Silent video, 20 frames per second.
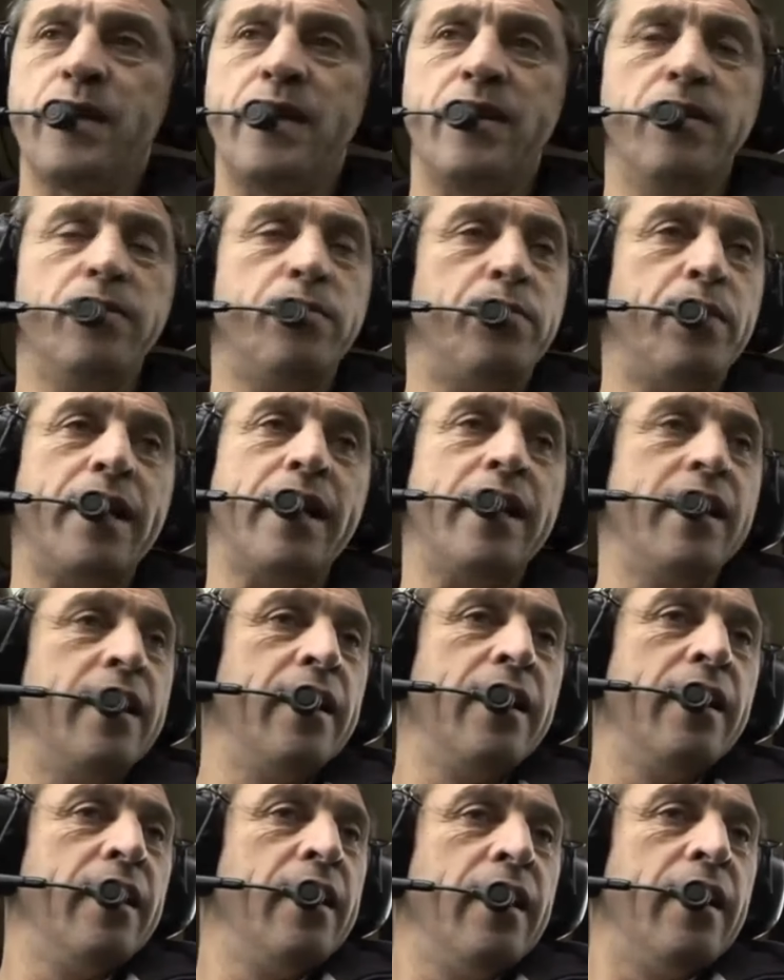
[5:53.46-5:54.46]
We could be
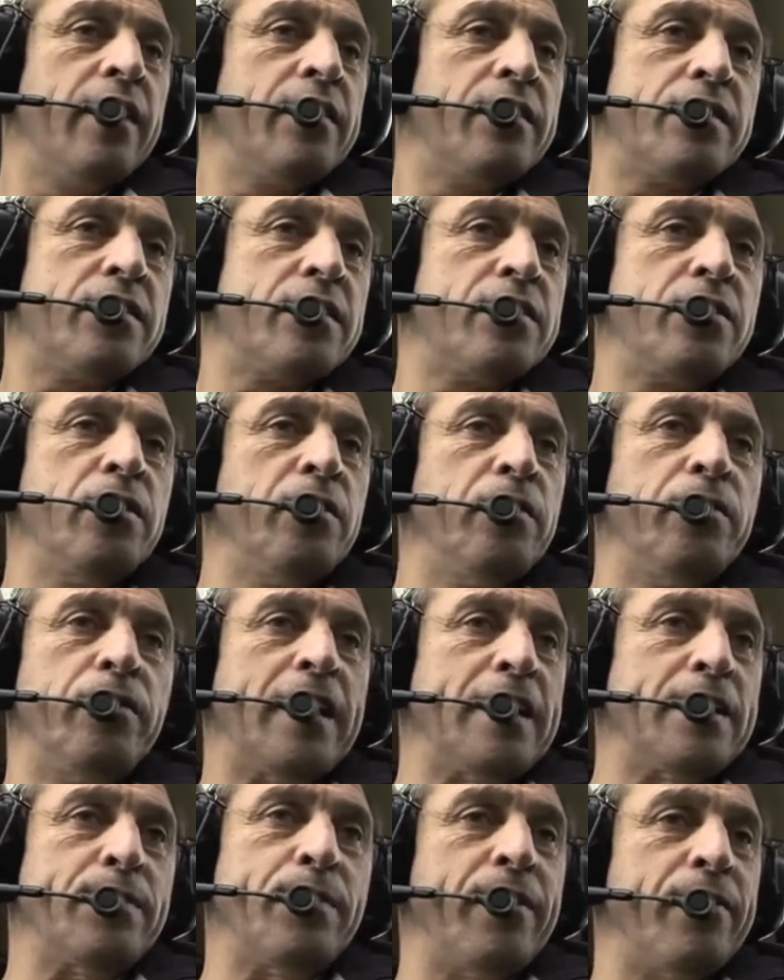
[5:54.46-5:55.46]
two
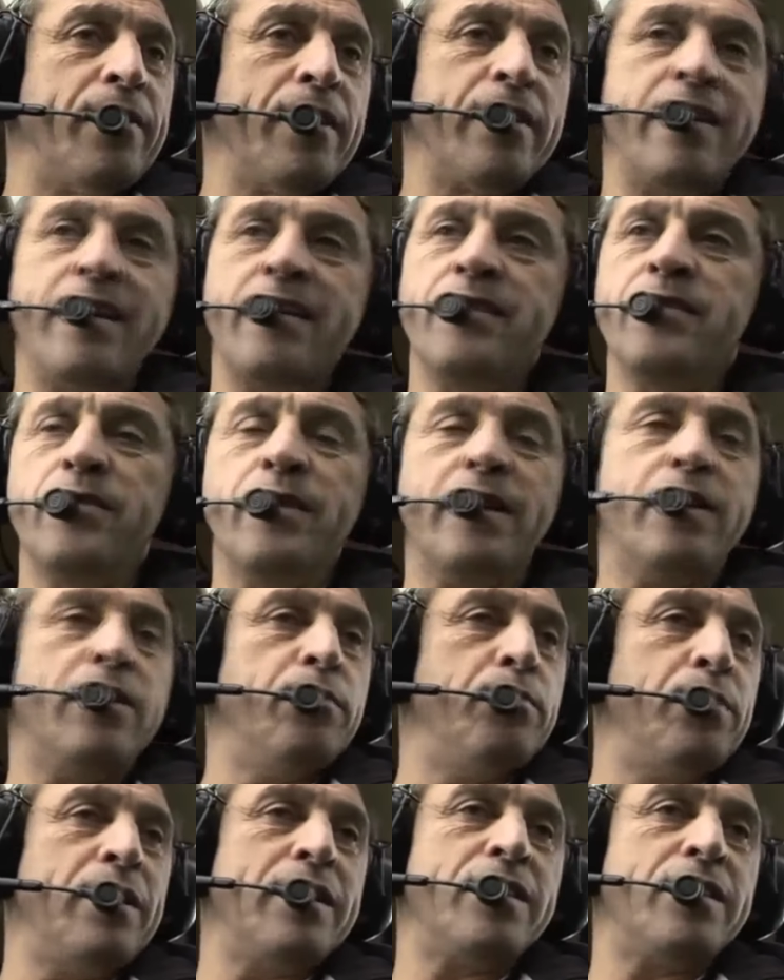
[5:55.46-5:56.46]
feet above the ground, or we could be